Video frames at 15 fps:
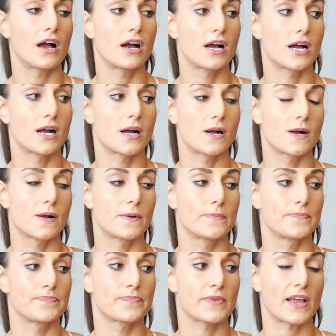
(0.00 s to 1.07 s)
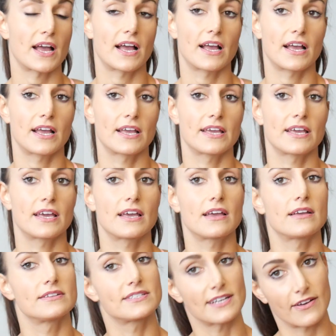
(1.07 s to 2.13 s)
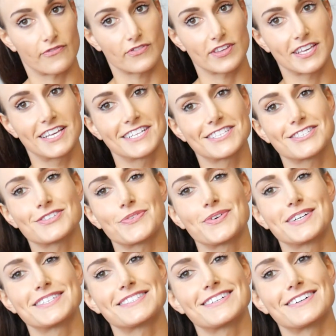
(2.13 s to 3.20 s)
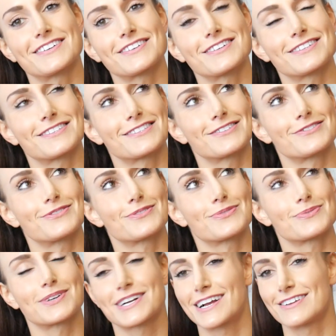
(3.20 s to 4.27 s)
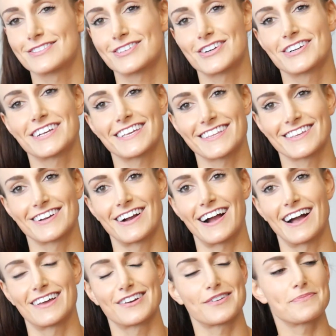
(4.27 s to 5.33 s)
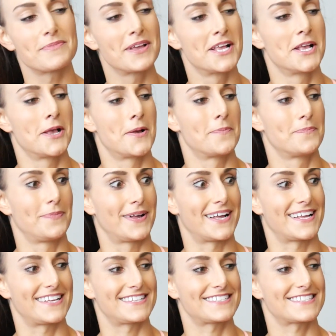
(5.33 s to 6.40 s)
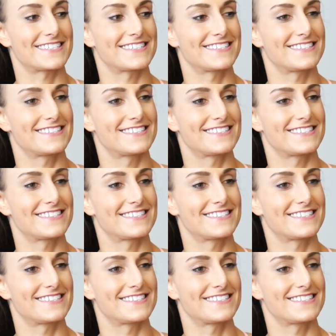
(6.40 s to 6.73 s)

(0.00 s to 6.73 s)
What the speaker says: I definitely get sore still because those workouts are killer at them, but